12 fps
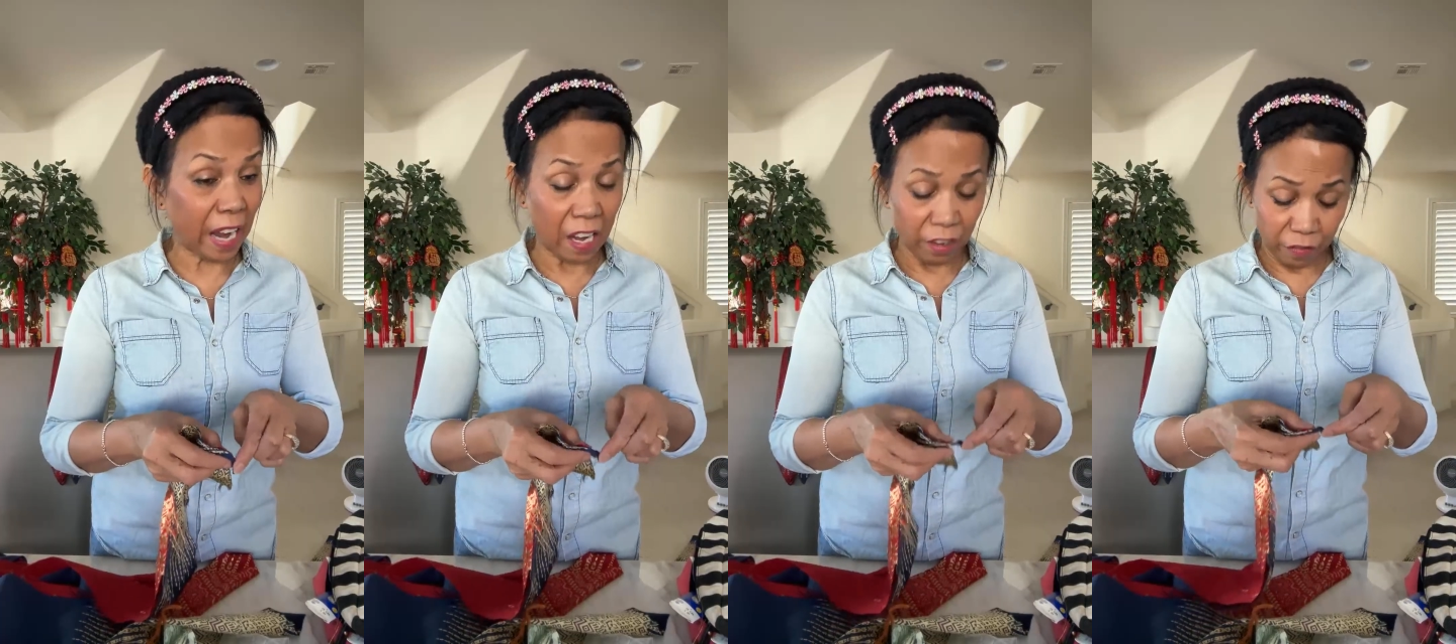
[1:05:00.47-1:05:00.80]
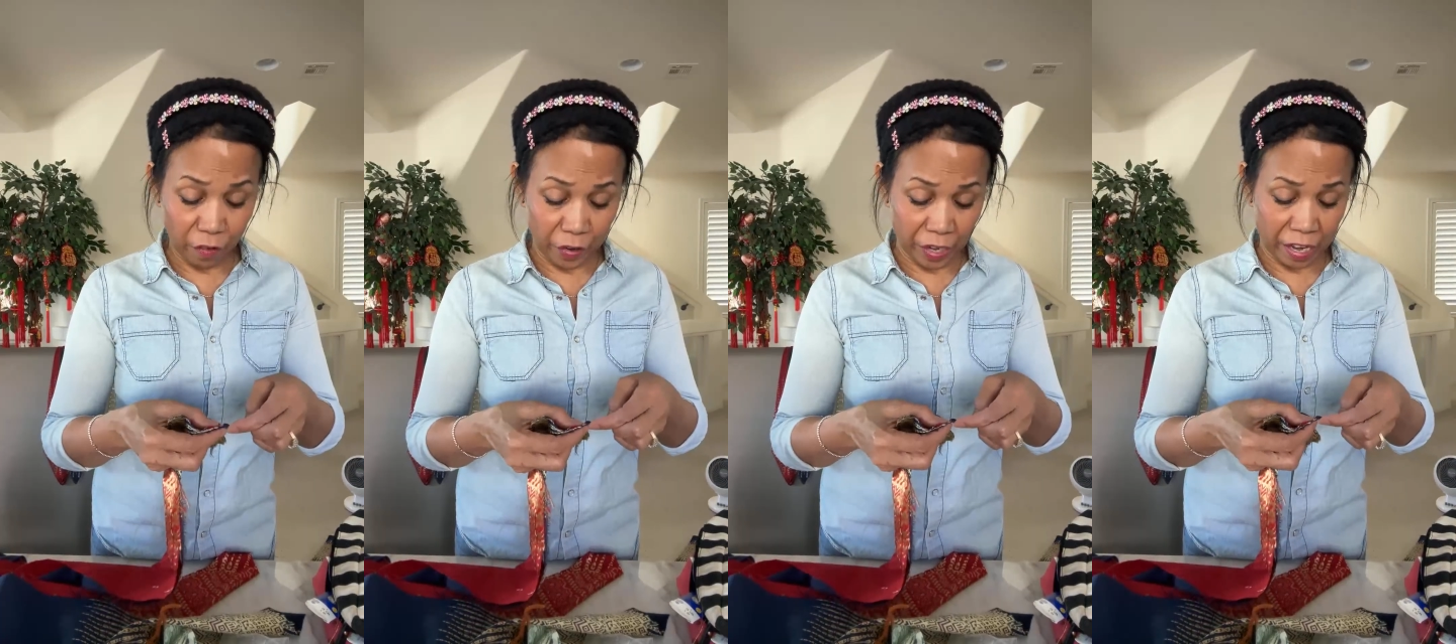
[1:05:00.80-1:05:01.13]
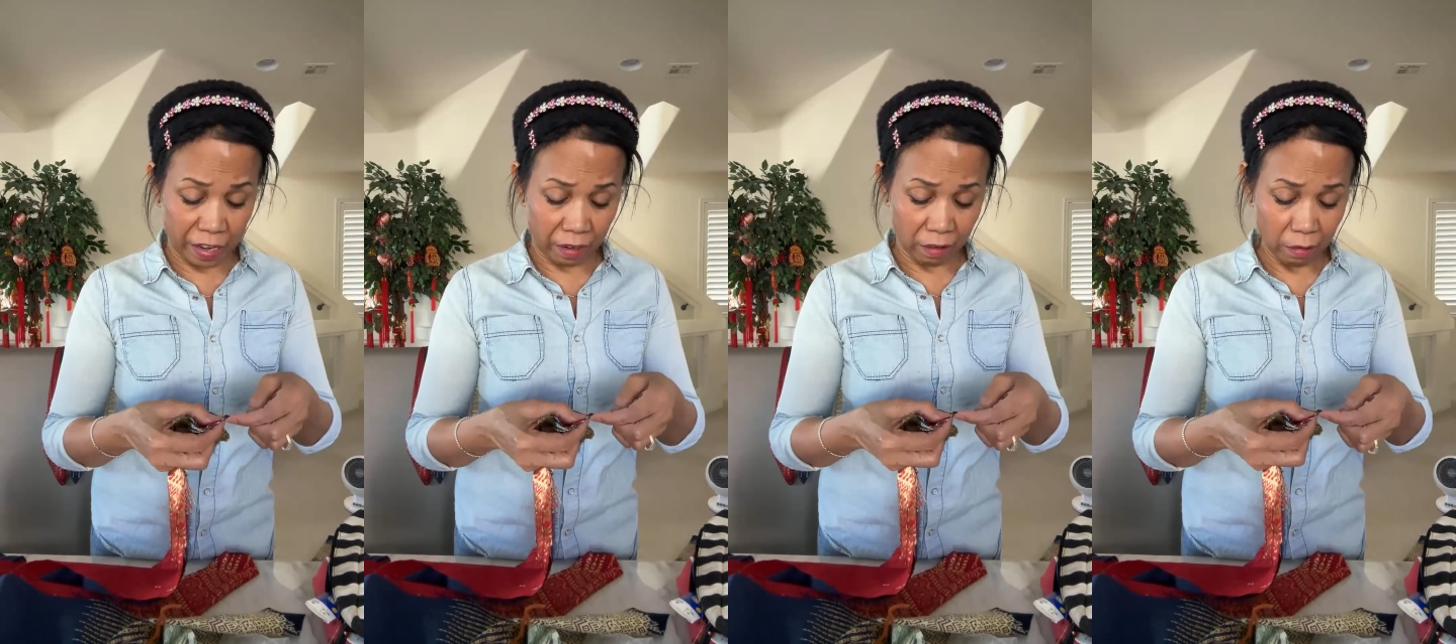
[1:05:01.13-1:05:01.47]
to
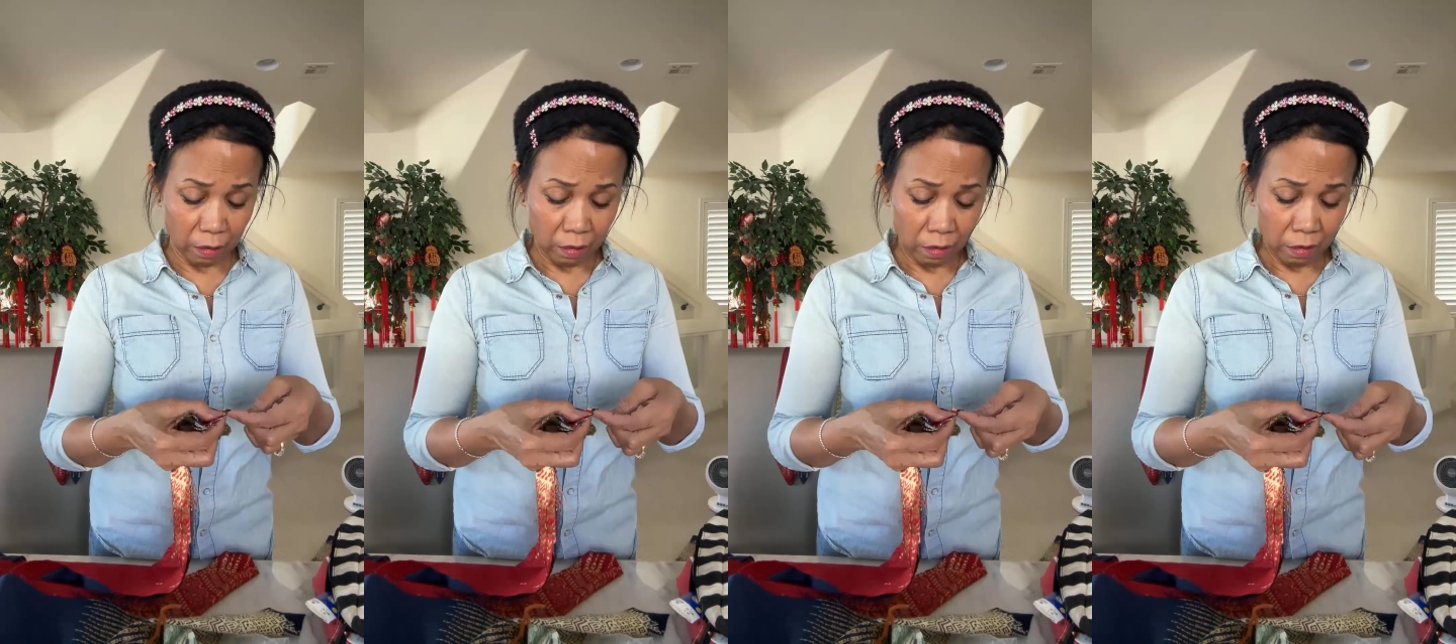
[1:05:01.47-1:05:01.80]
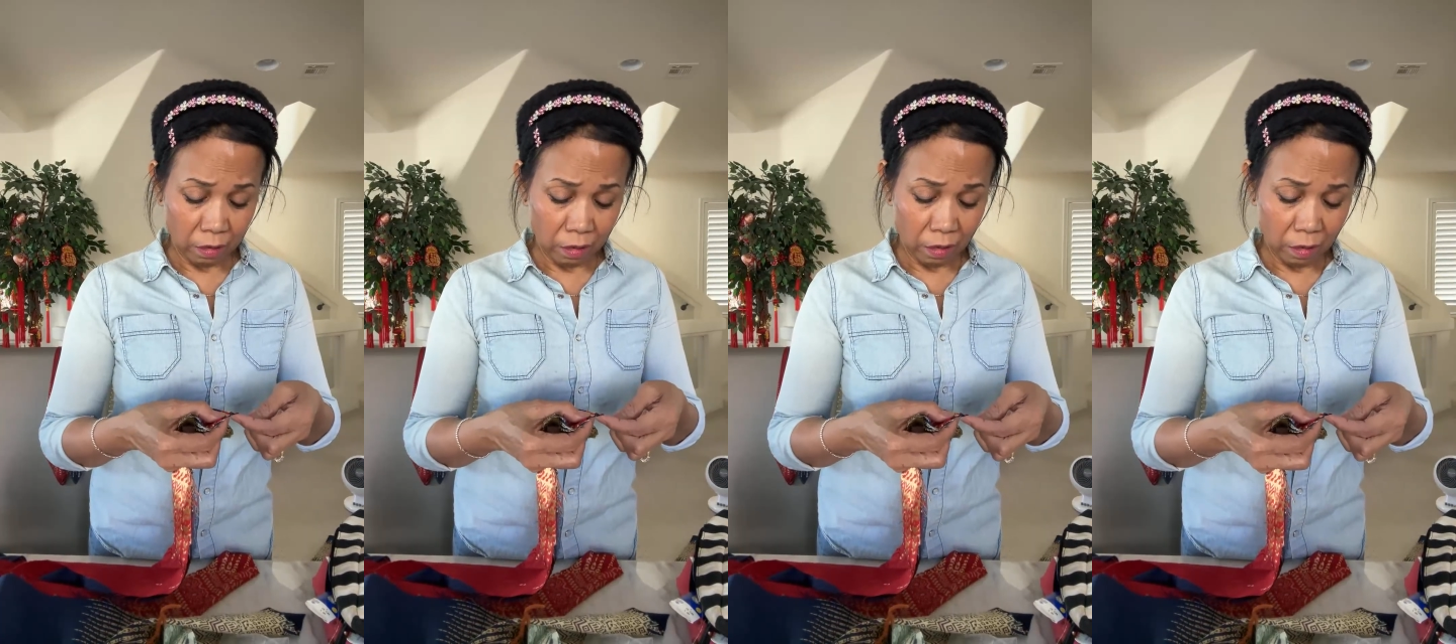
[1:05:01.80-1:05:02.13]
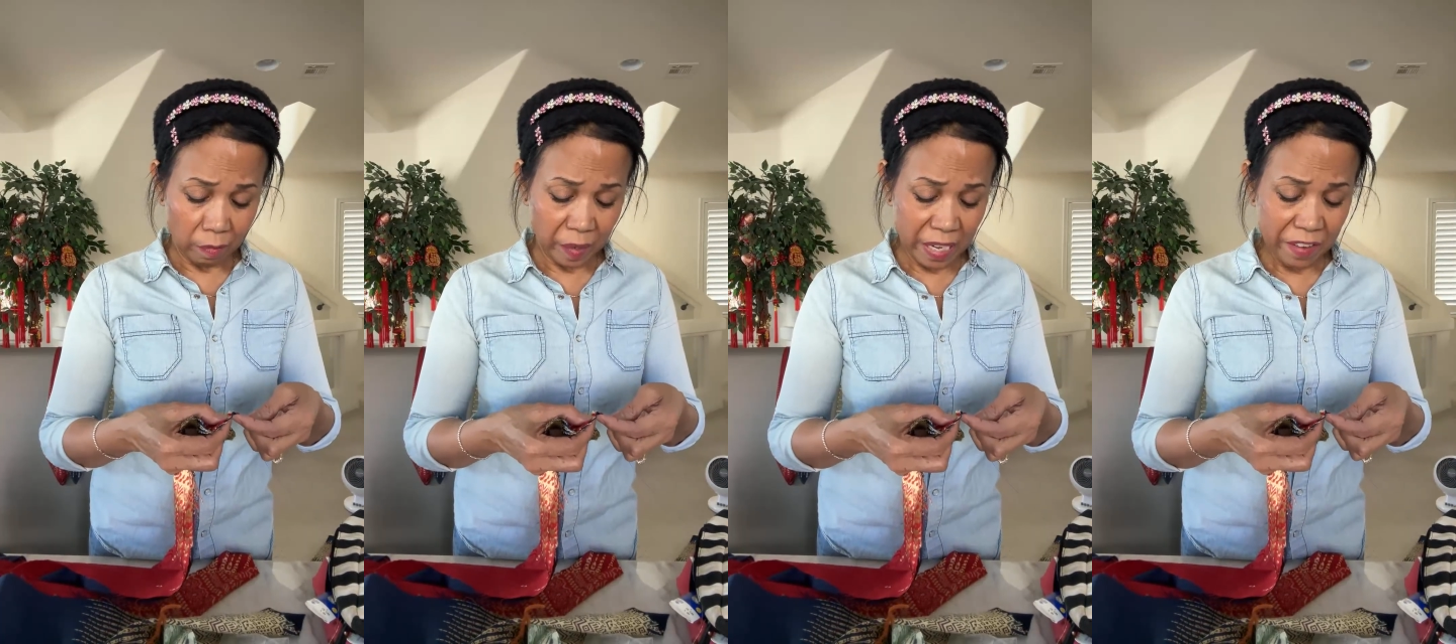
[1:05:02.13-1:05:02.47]
California.
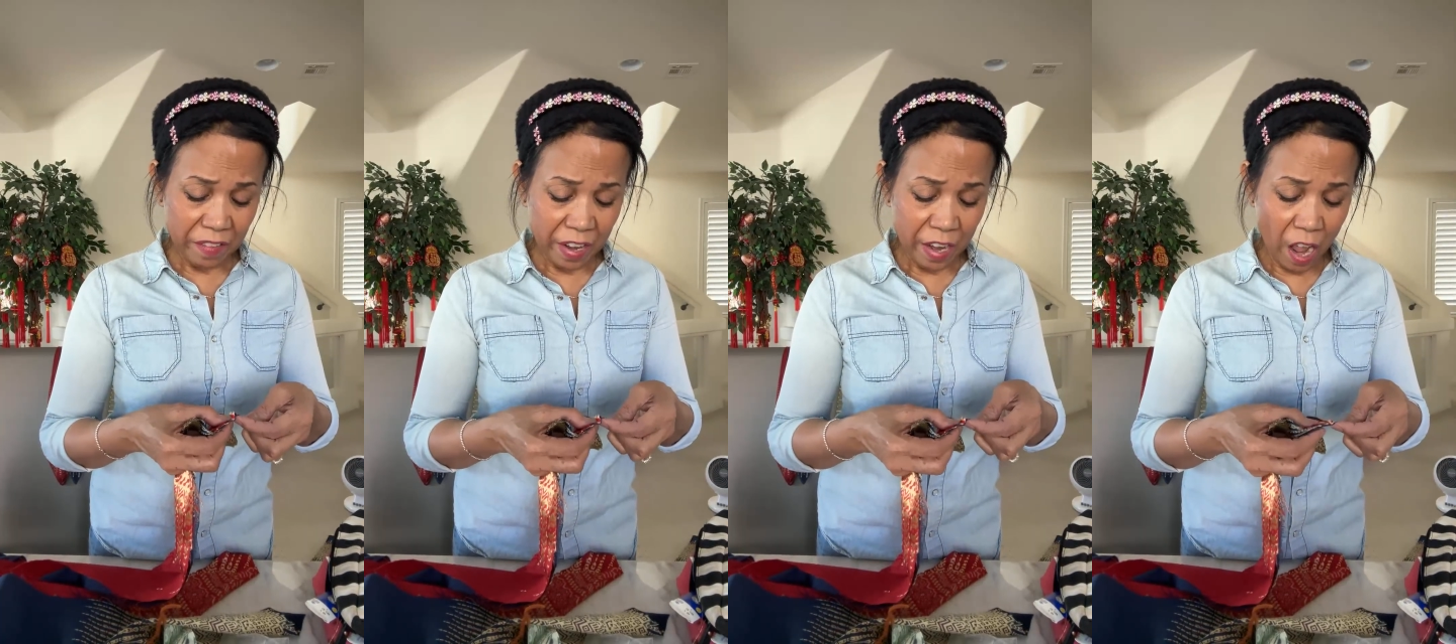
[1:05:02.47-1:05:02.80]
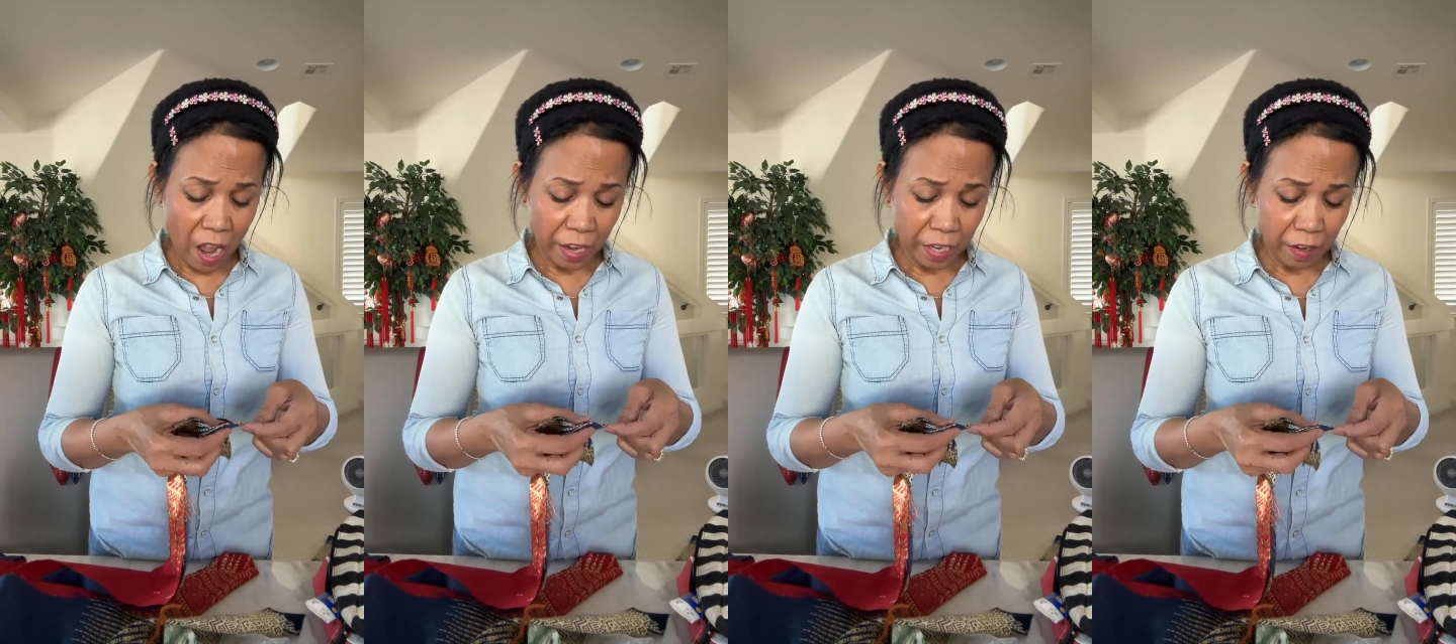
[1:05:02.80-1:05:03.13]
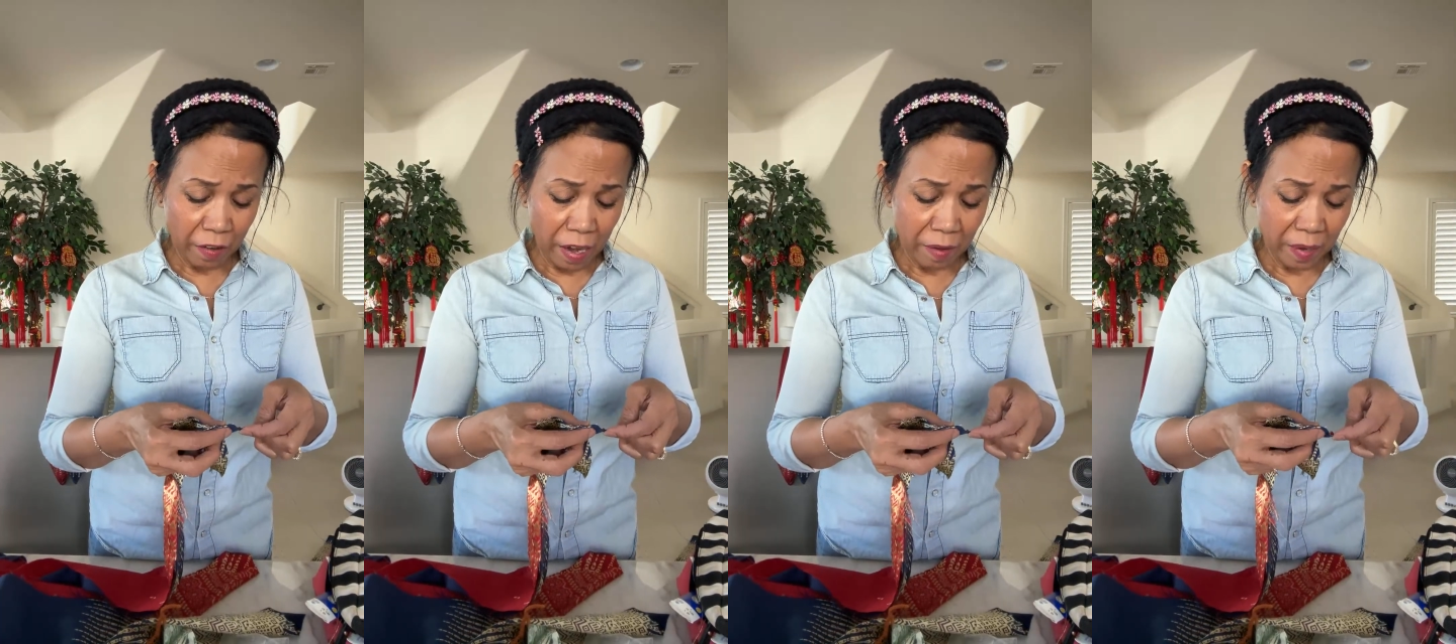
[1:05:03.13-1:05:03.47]
Believe it or not,
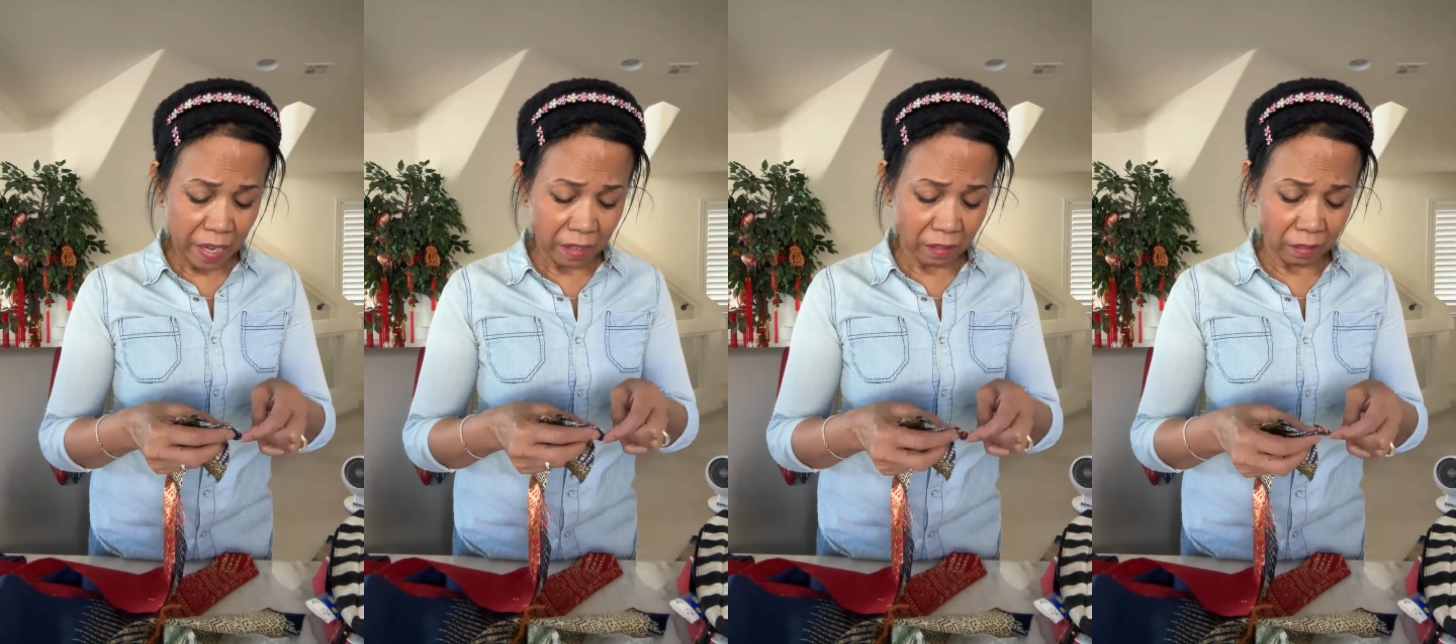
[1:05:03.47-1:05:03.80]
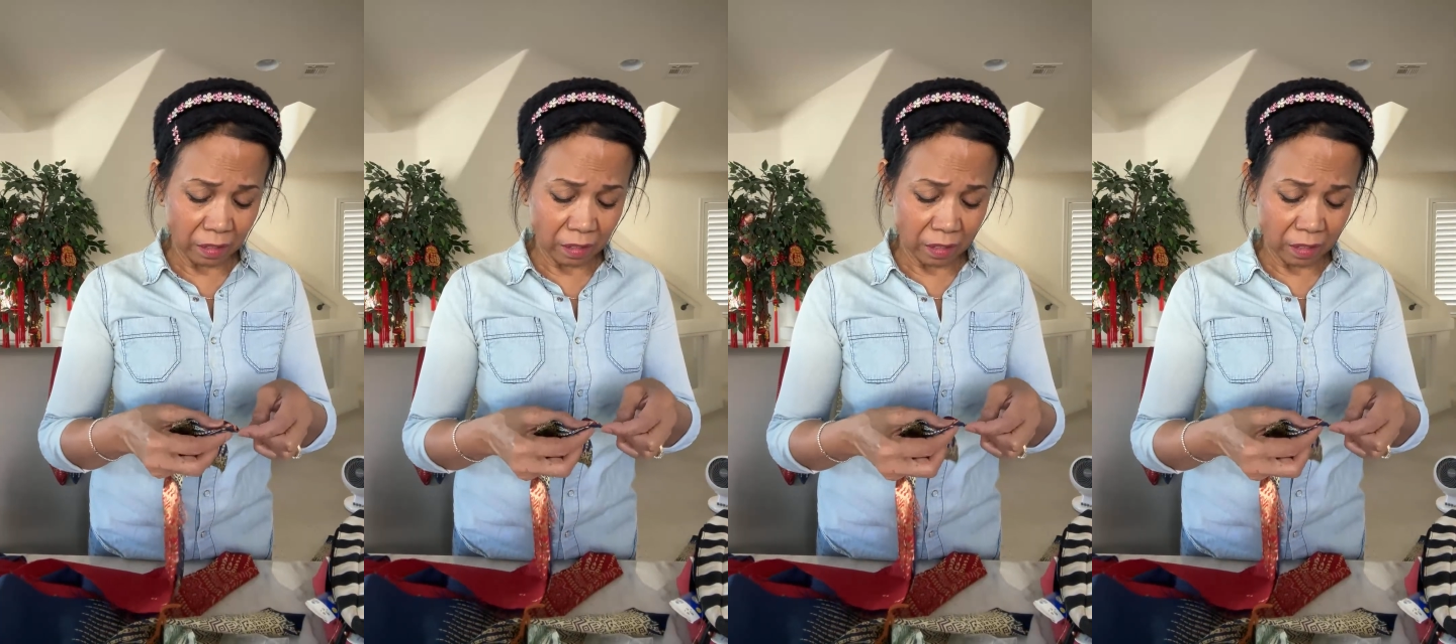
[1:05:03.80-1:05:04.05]
what I mean?